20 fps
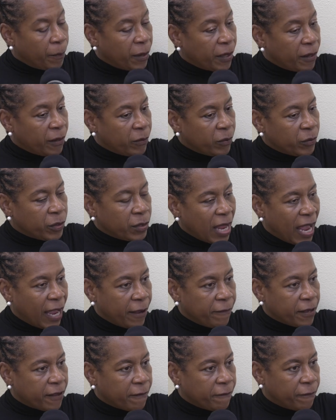but
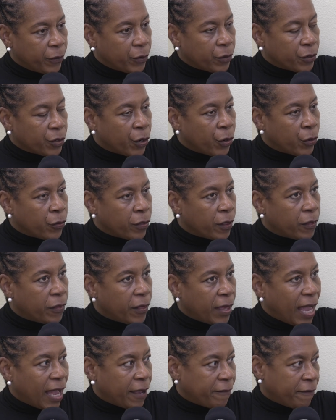having folk know that
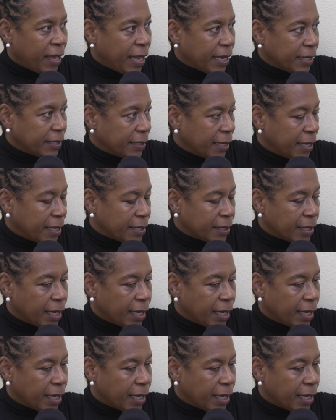they have access.